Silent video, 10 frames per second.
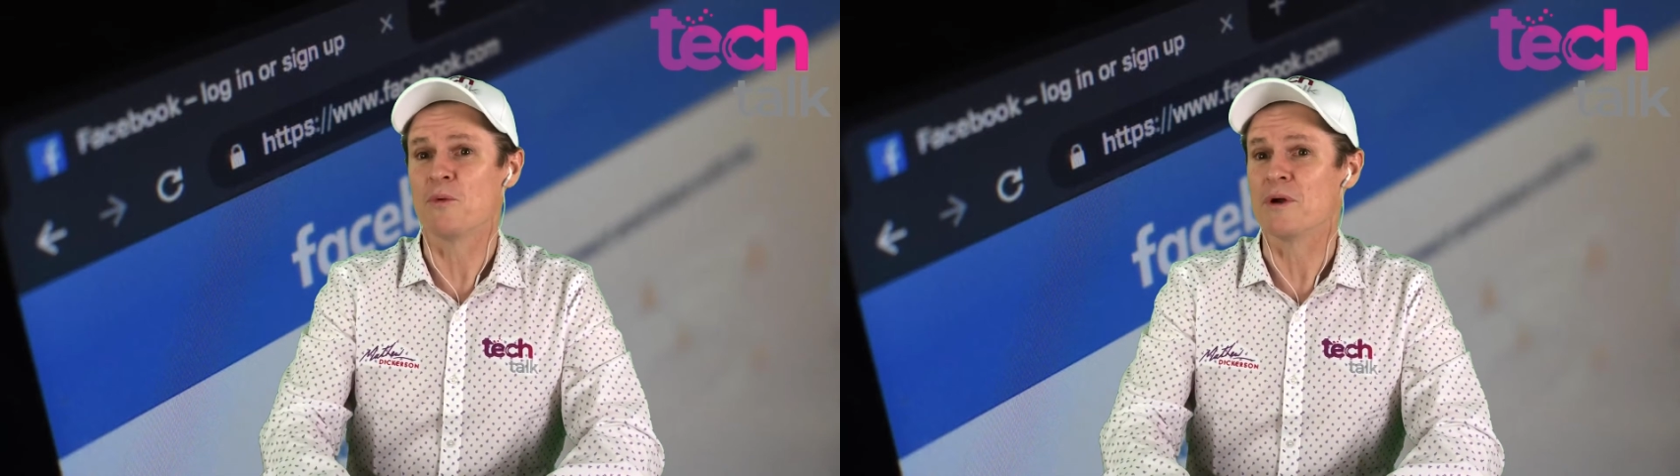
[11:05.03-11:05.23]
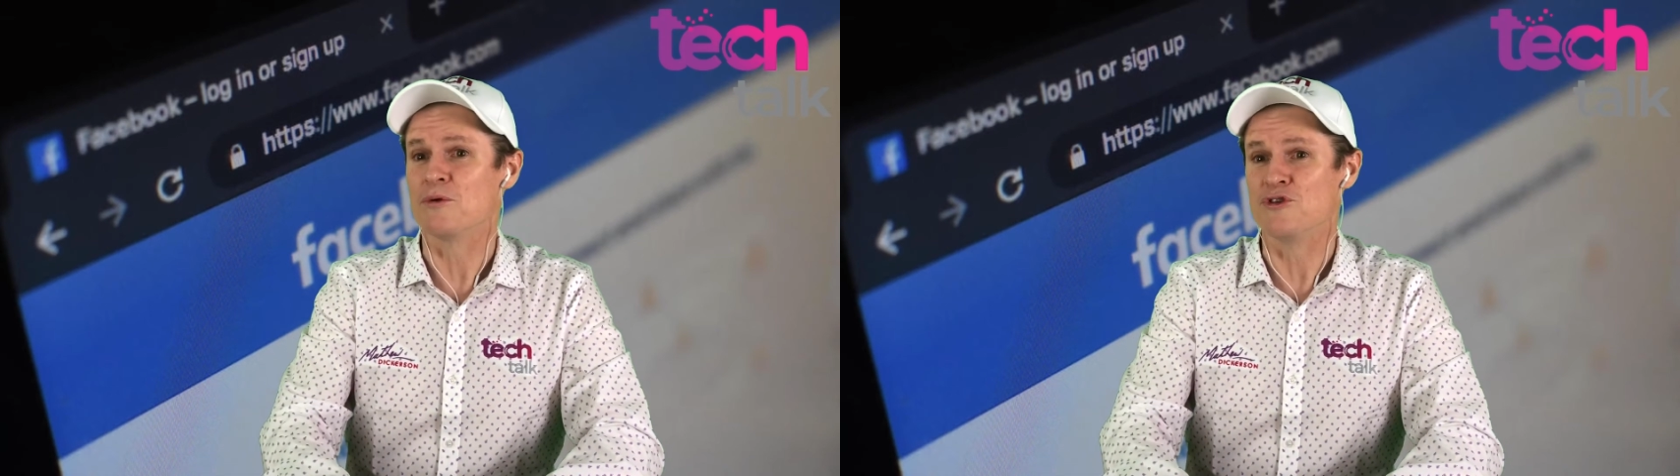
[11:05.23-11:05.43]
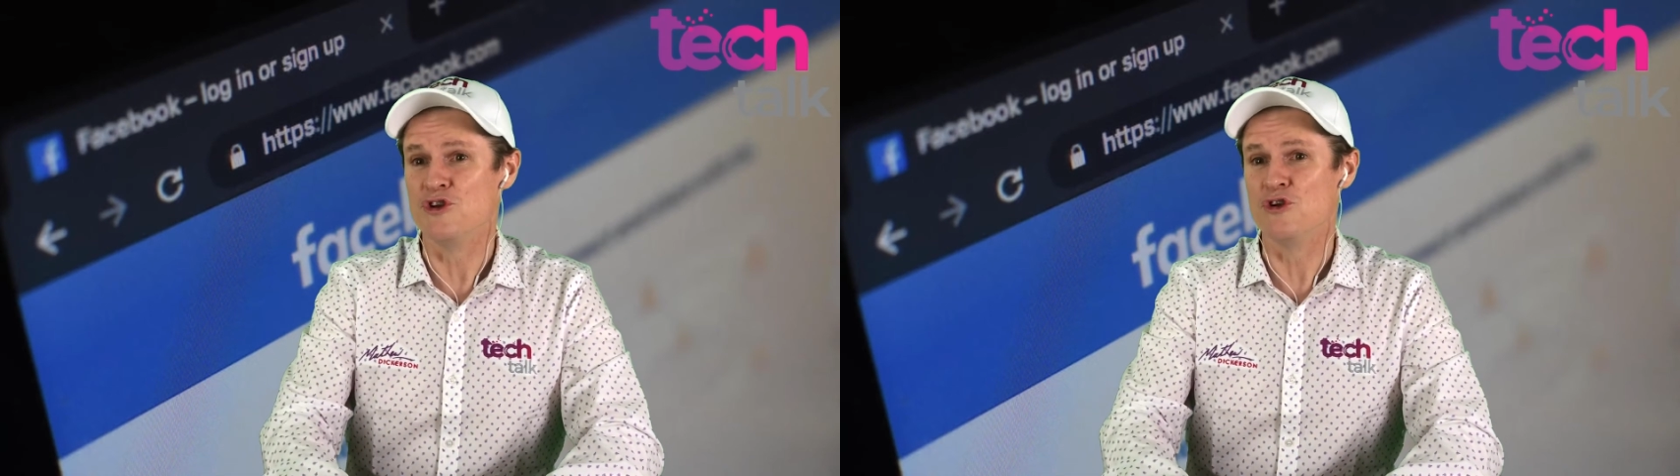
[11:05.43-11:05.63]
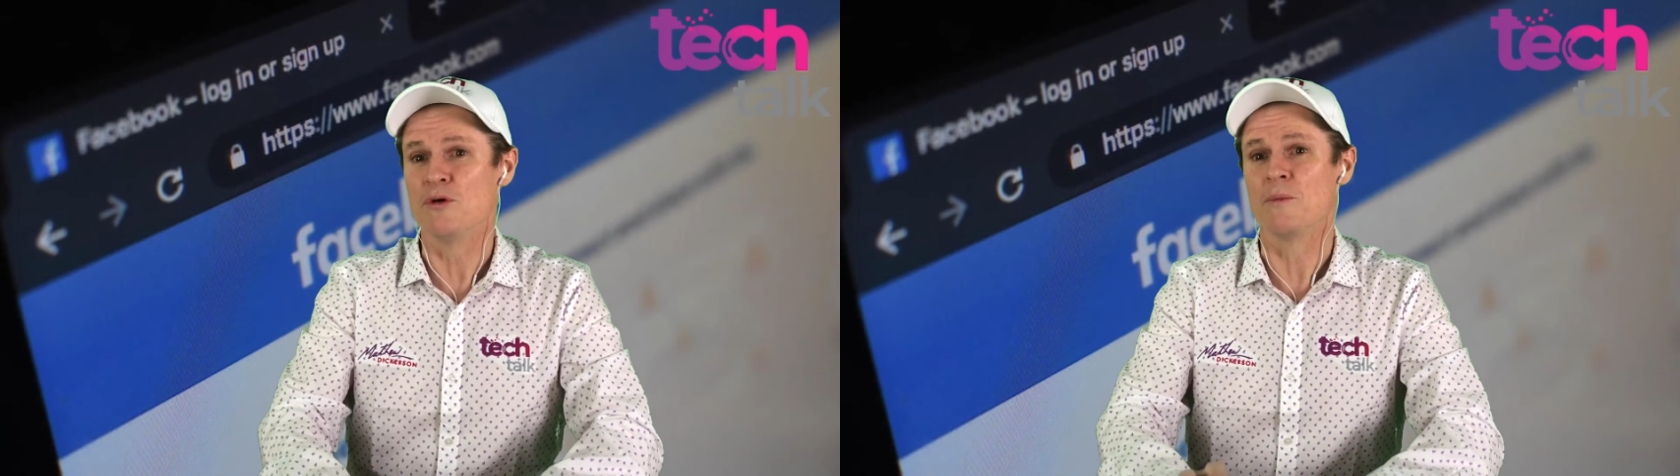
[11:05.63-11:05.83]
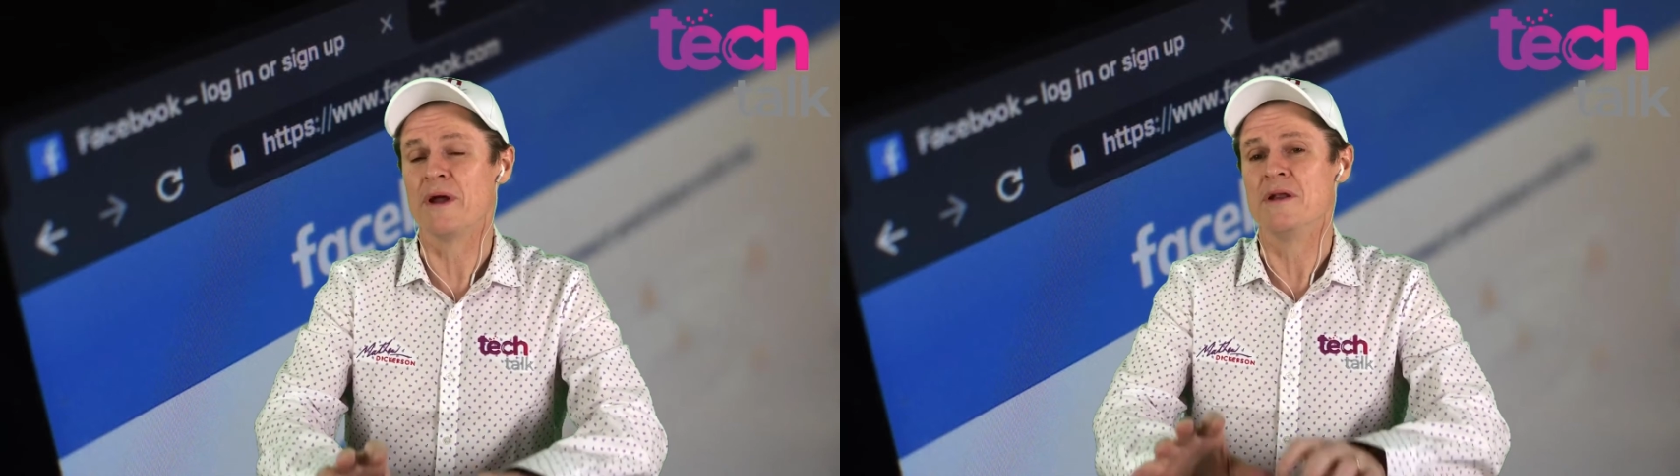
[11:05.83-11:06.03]
when it was
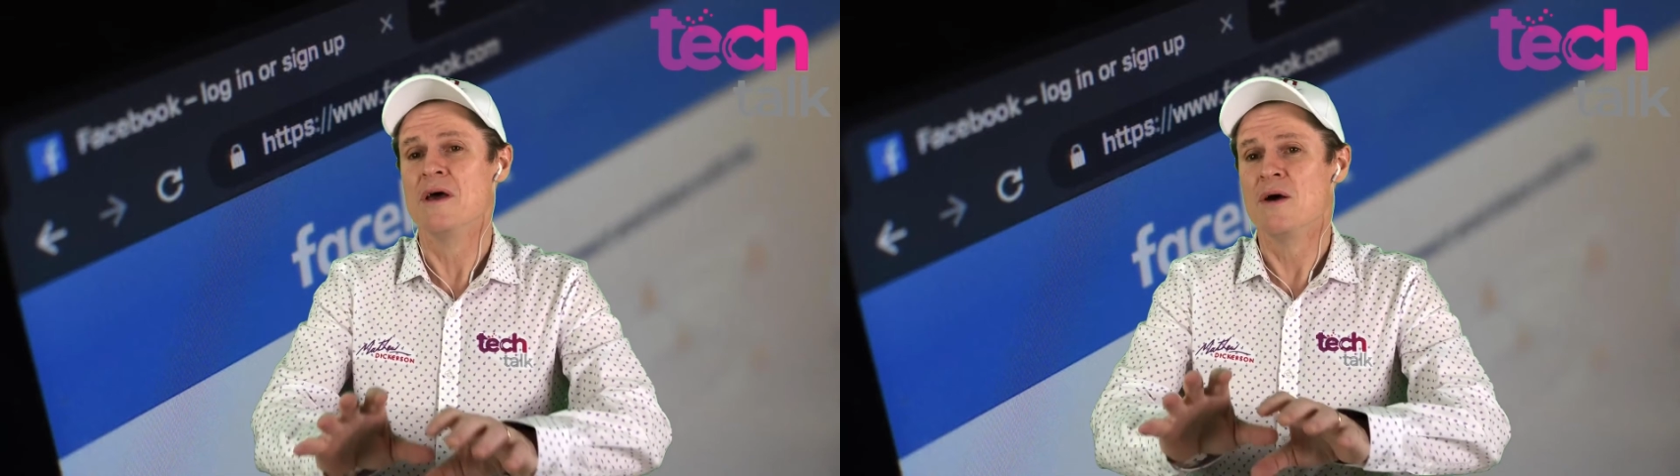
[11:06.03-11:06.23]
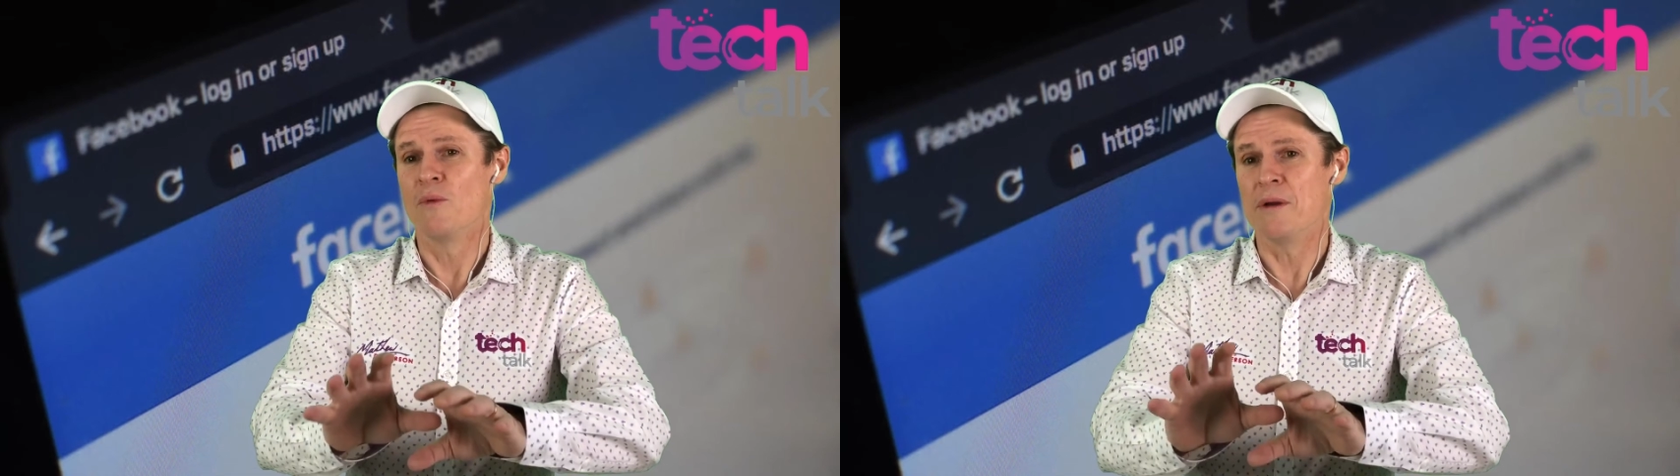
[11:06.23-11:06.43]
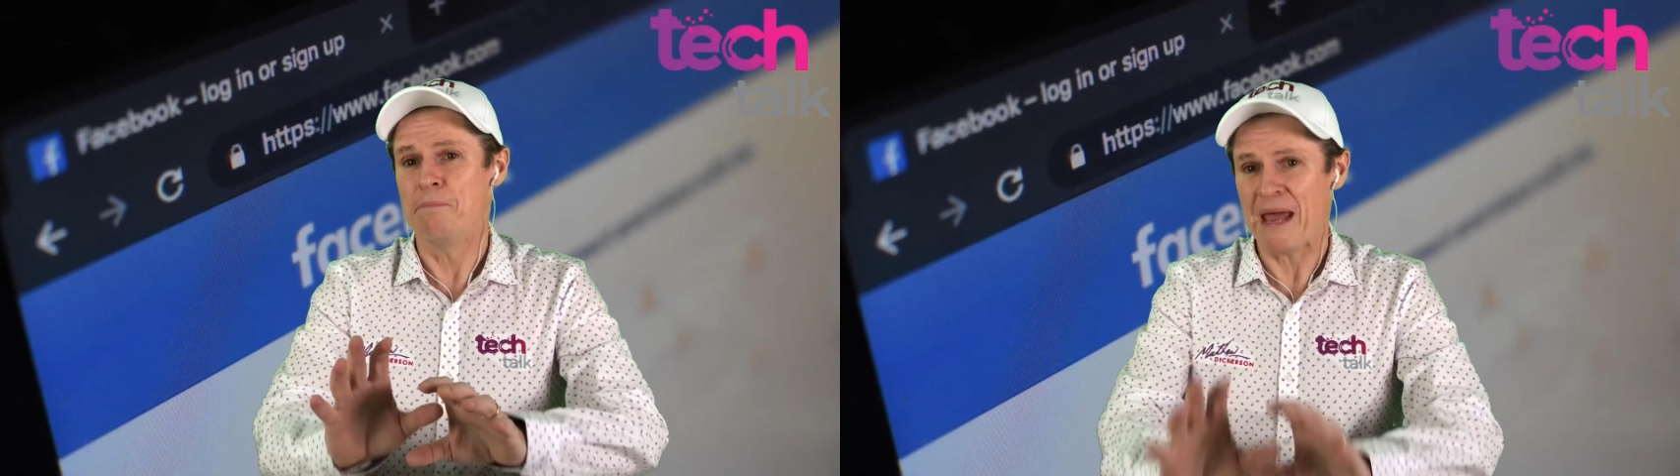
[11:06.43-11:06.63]
new and when